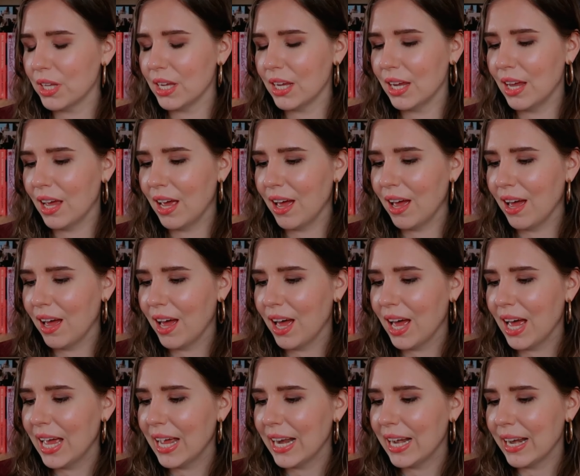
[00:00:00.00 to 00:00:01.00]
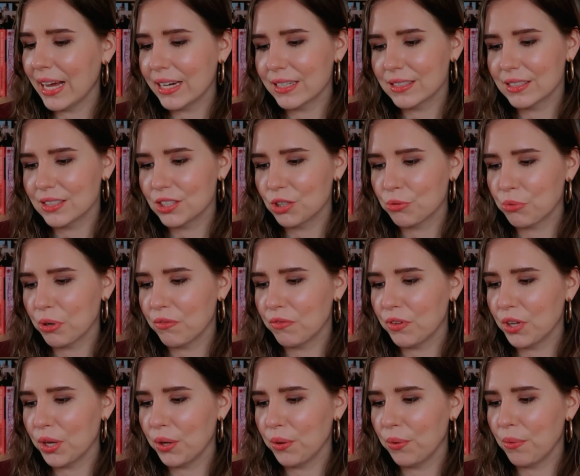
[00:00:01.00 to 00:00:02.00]
the next
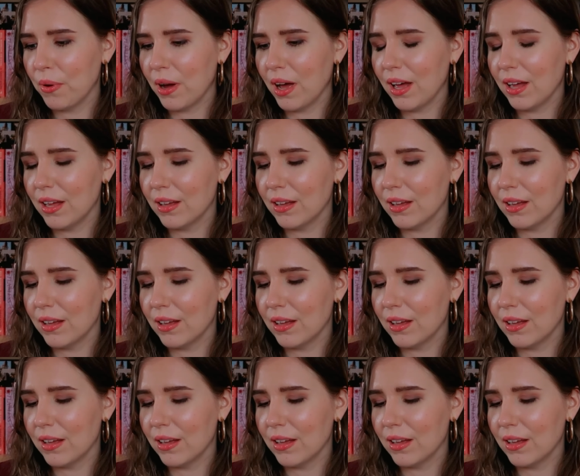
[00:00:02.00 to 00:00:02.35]
review.